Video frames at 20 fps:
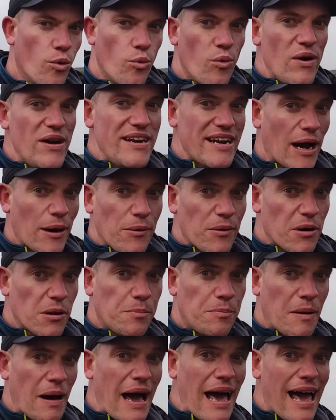We now at a
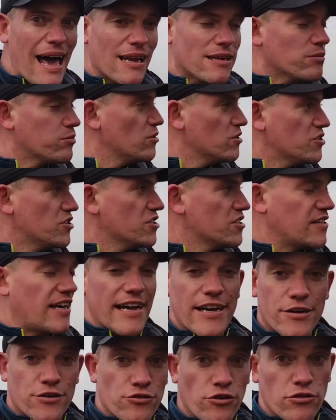part which is
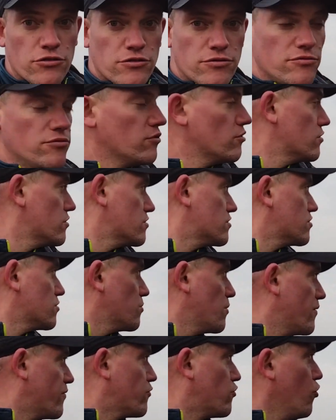like crossroads, so
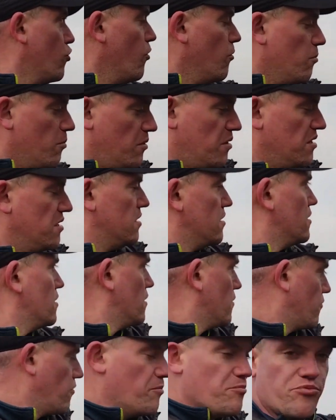we've come
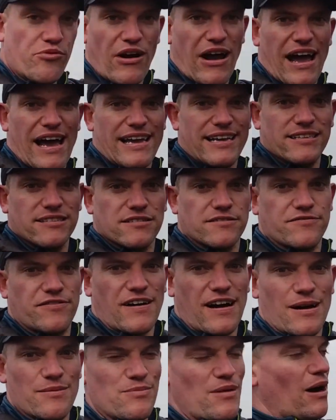from Brian's
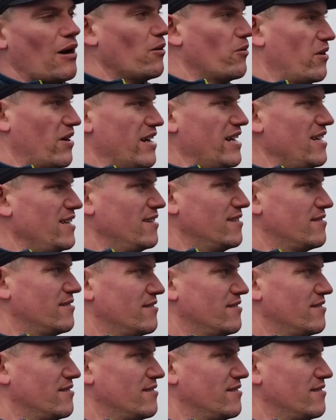farm that way.